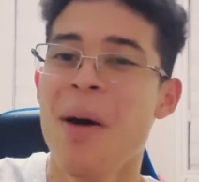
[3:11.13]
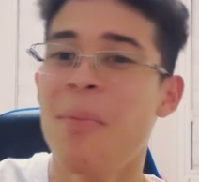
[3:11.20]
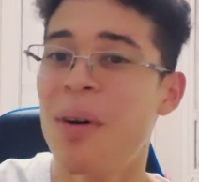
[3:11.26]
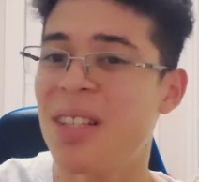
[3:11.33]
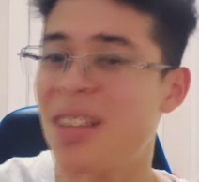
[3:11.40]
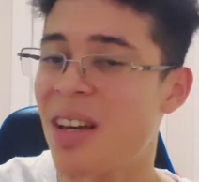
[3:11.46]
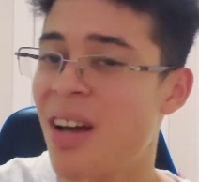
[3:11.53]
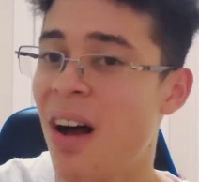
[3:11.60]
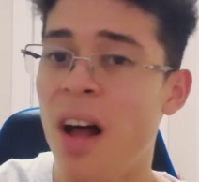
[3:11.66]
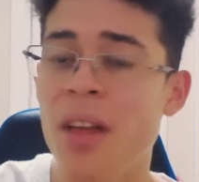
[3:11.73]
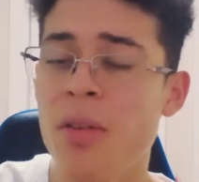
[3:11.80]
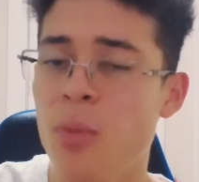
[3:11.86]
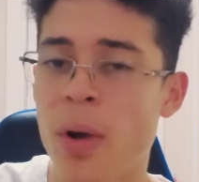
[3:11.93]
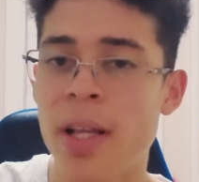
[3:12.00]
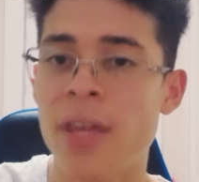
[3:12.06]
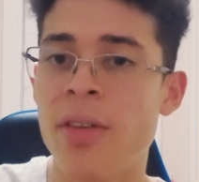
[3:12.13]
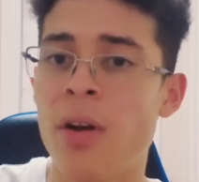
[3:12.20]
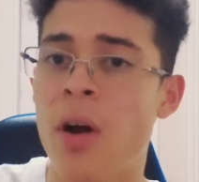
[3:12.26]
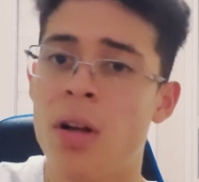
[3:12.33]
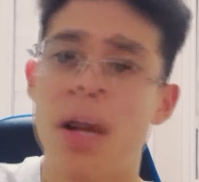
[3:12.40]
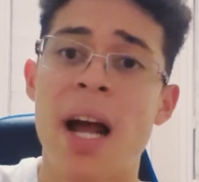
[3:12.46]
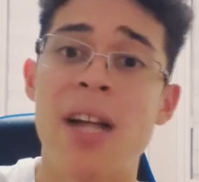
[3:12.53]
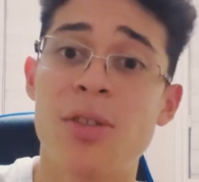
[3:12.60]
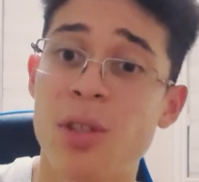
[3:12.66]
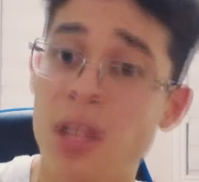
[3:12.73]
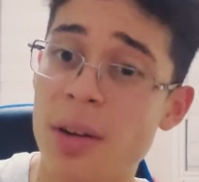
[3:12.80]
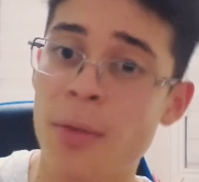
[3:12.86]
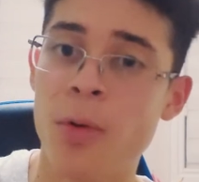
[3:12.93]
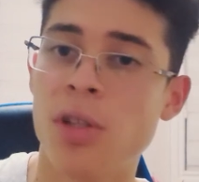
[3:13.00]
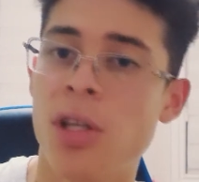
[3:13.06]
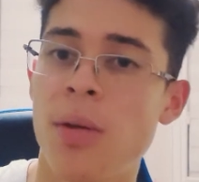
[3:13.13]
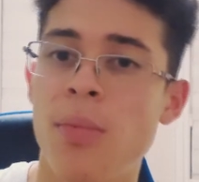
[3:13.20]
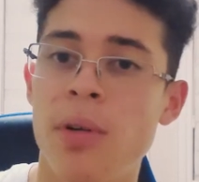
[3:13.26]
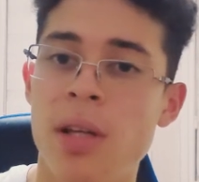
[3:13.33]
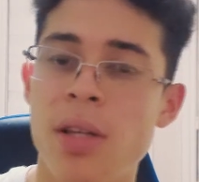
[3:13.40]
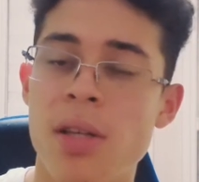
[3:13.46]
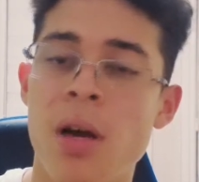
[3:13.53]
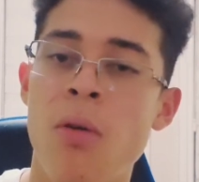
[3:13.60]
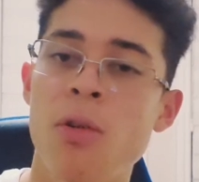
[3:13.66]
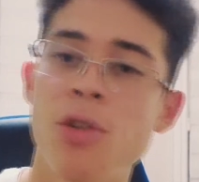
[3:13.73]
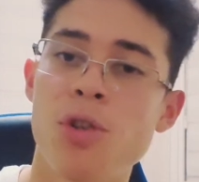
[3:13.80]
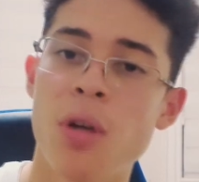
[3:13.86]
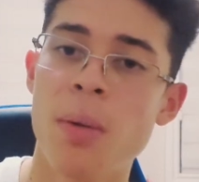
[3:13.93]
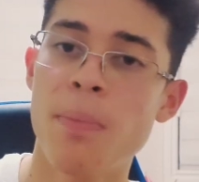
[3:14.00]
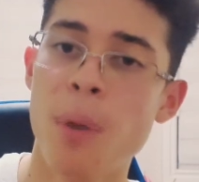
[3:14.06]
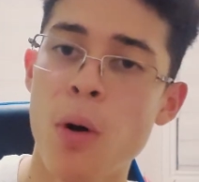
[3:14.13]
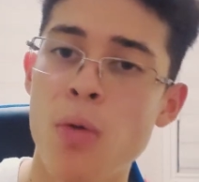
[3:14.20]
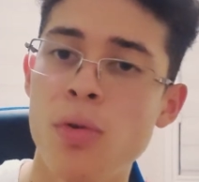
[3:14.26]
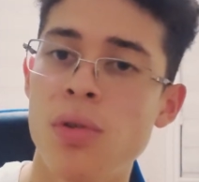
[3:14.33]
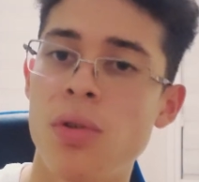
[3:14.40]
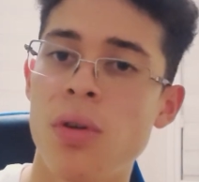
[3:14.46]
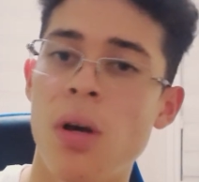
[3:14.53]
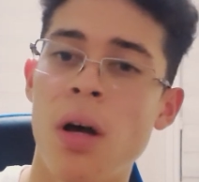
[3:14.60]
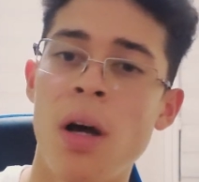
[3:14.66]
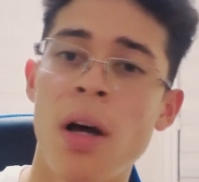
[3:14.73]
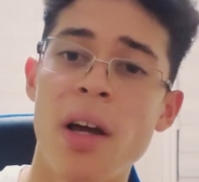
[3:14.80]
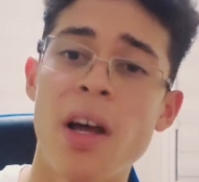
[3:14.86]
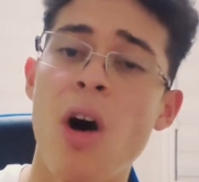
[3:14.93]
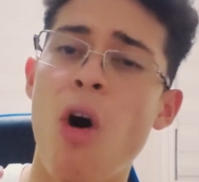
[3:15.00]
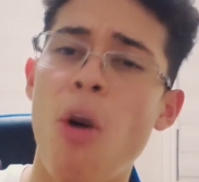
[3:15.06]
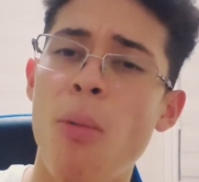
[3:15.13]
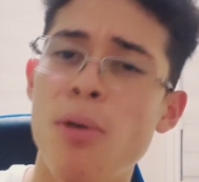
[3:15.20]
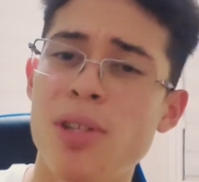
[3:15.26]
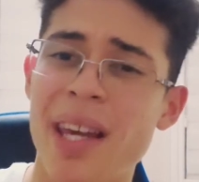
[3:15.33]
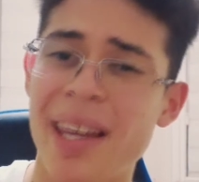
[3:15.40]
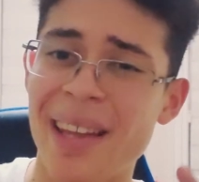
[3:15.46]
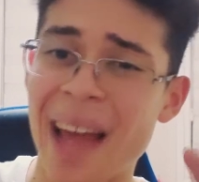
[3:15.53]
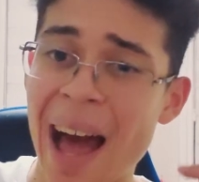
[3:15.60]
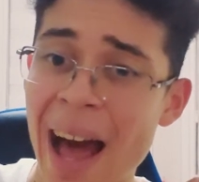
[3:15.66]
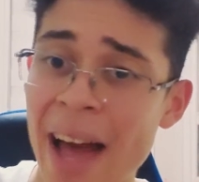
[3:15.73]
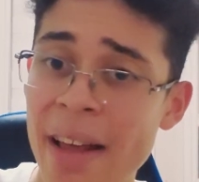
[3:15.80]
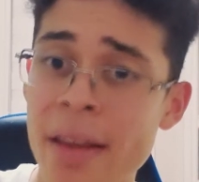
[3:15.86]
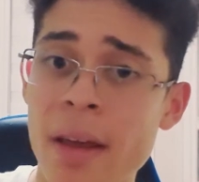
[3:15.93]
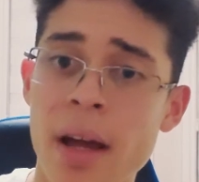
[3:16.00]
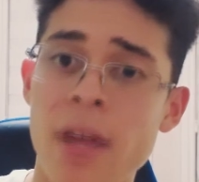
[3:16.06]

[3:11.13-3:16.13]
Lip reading: But on Reddit, there are actually several subreddits on which you can post almost like an ad,